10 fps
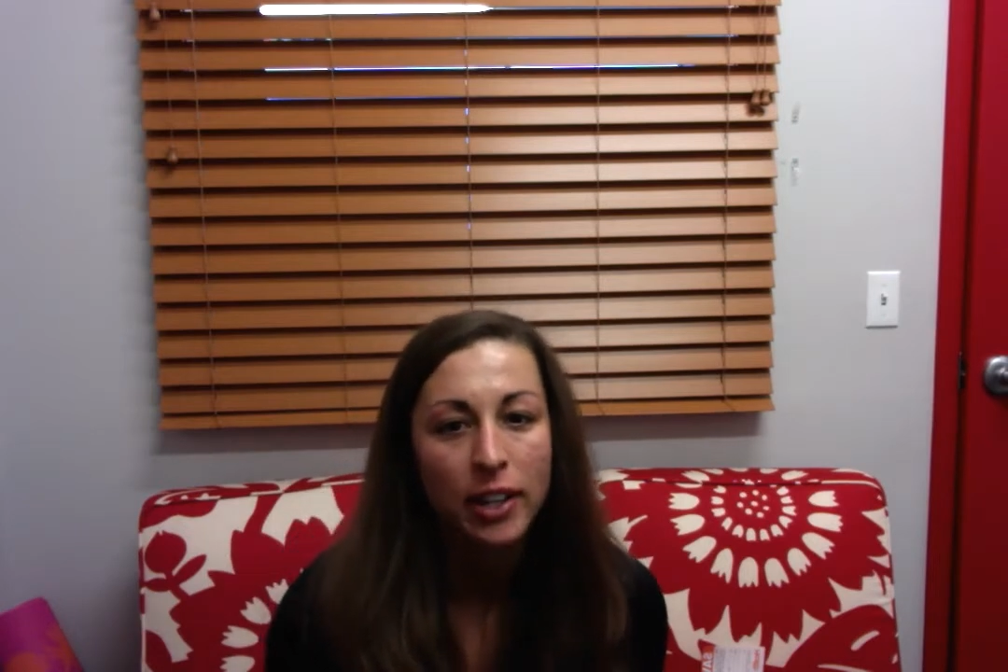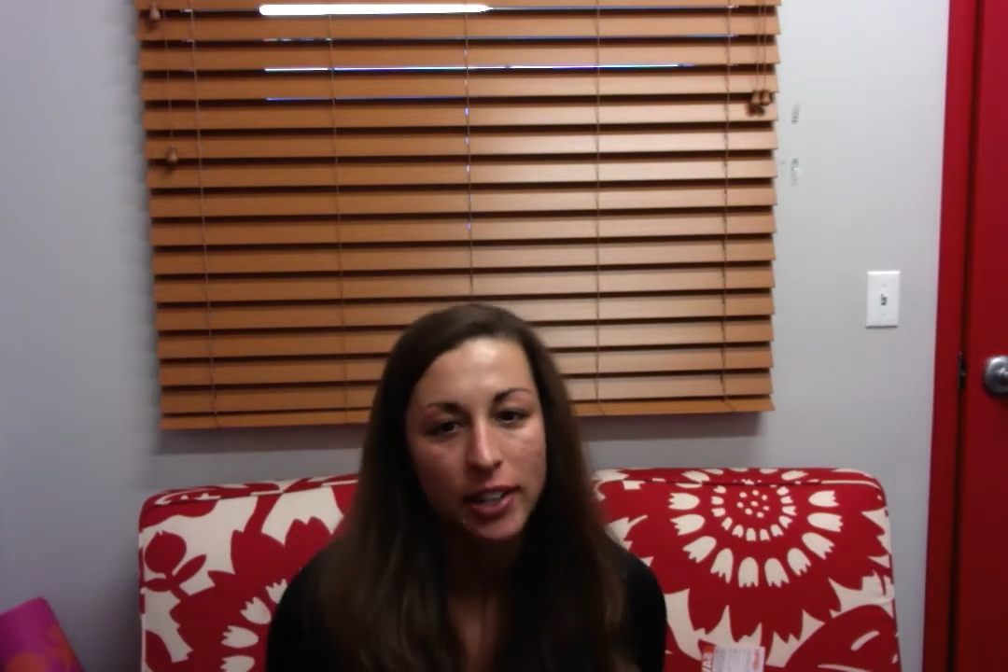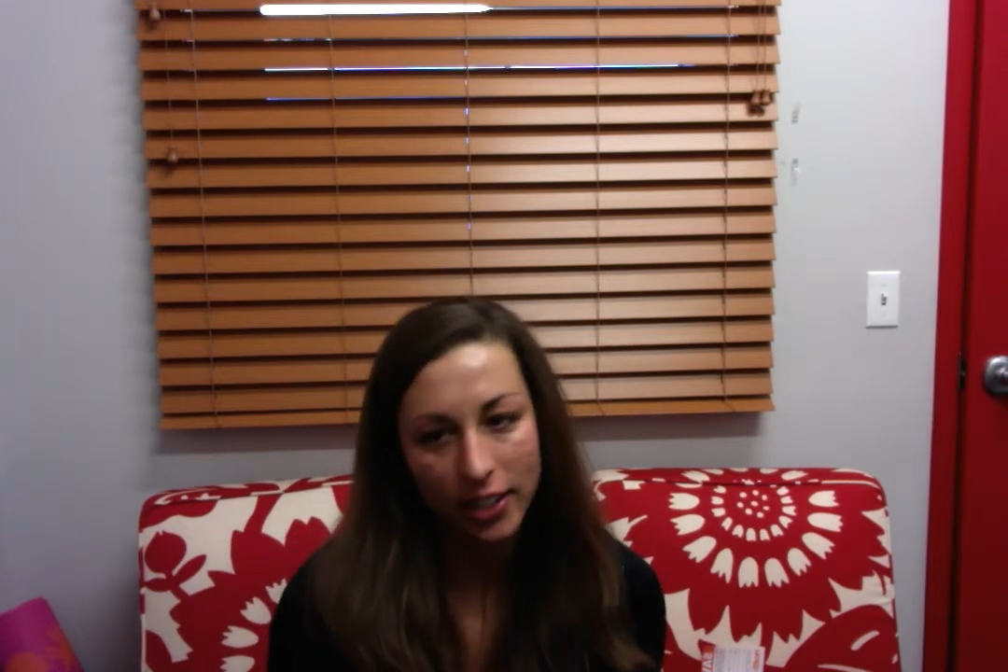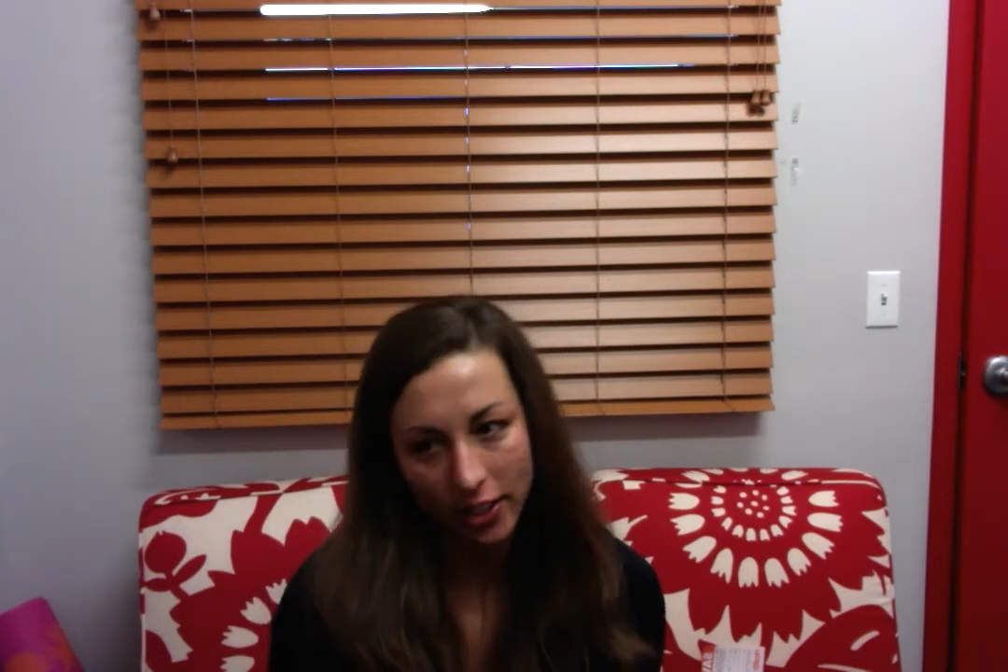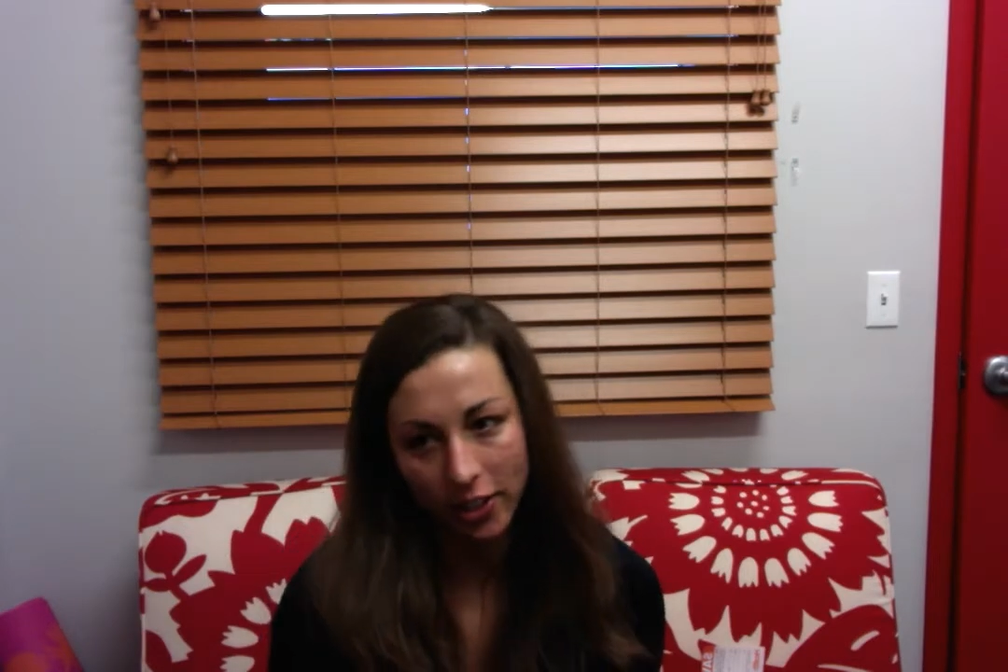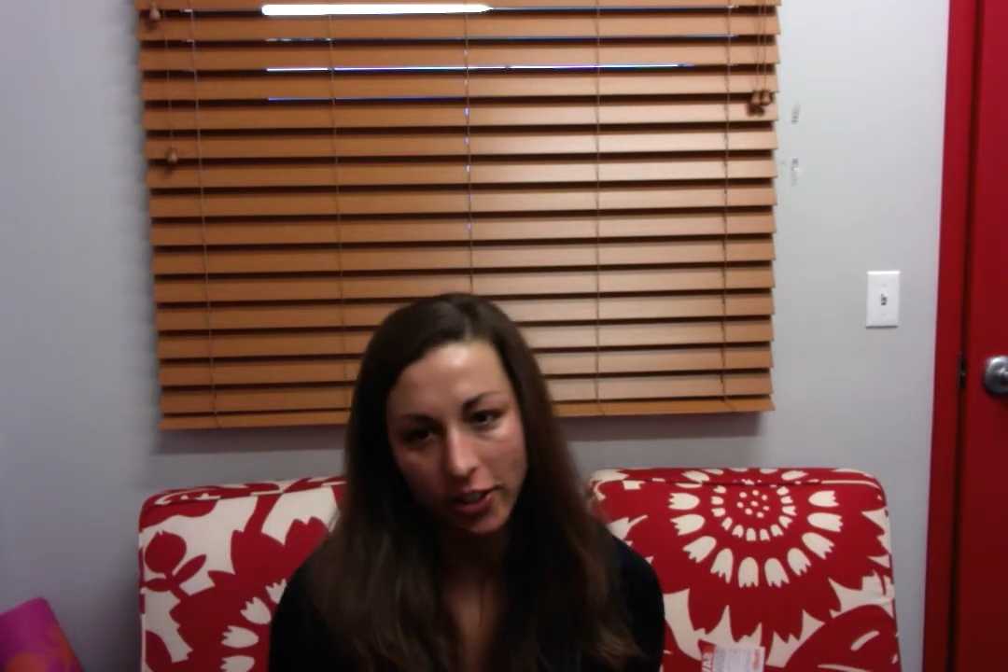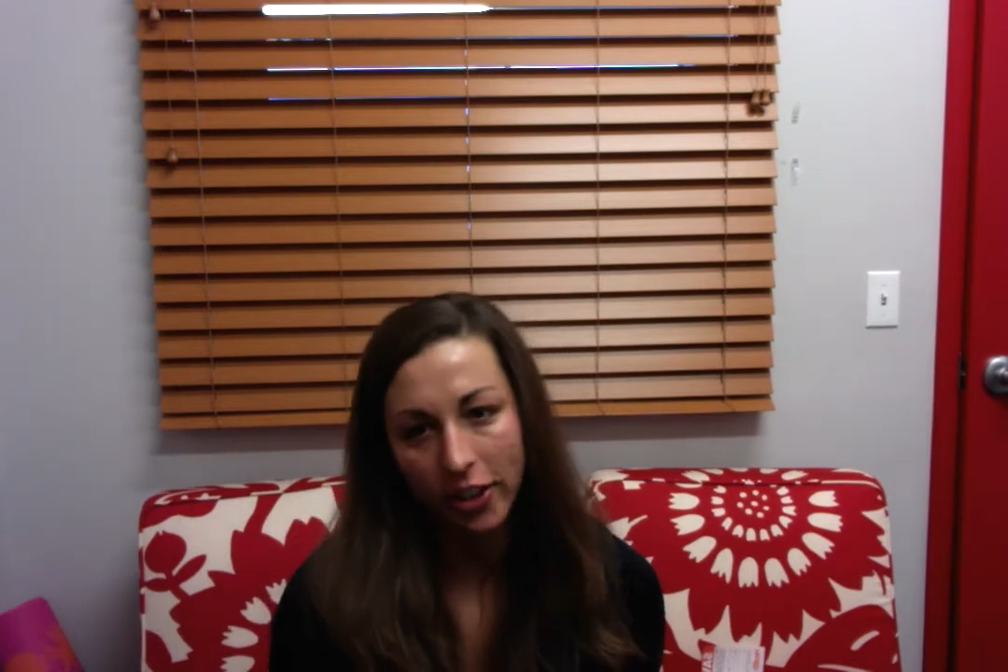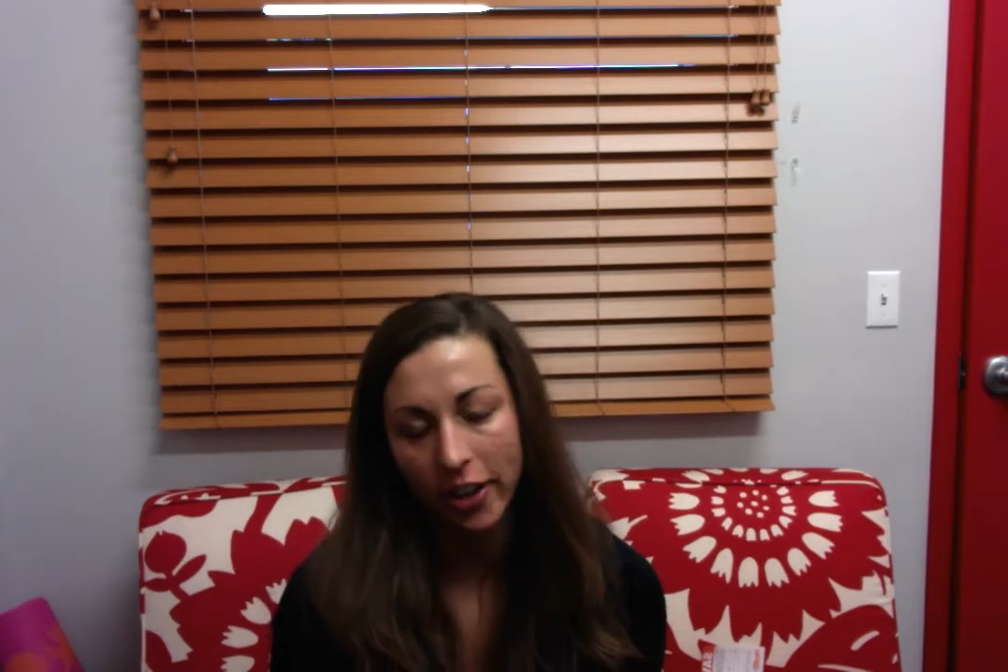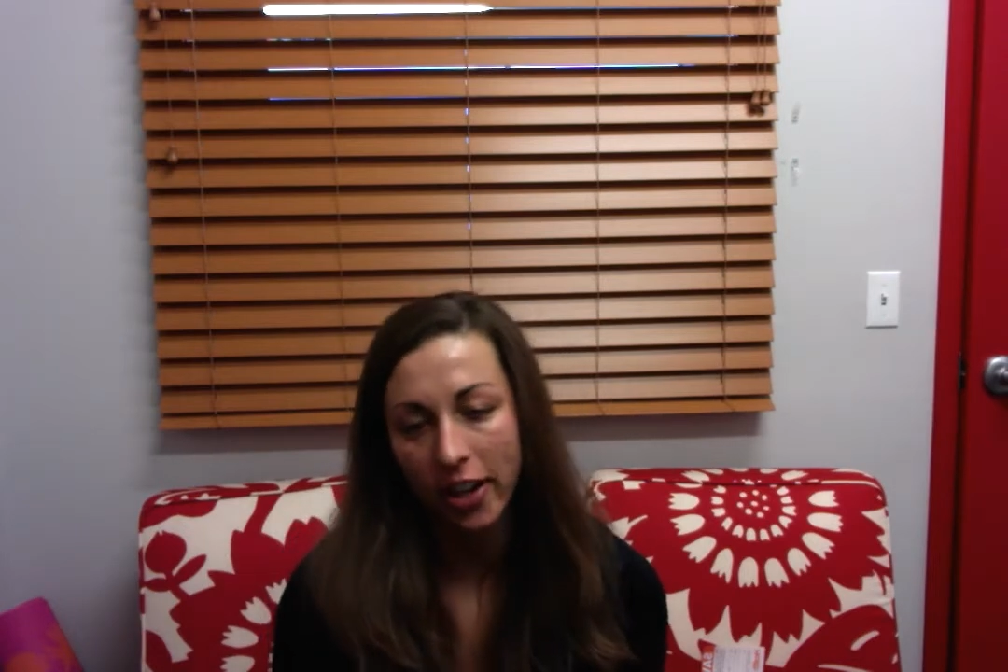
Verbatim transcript: here, Grand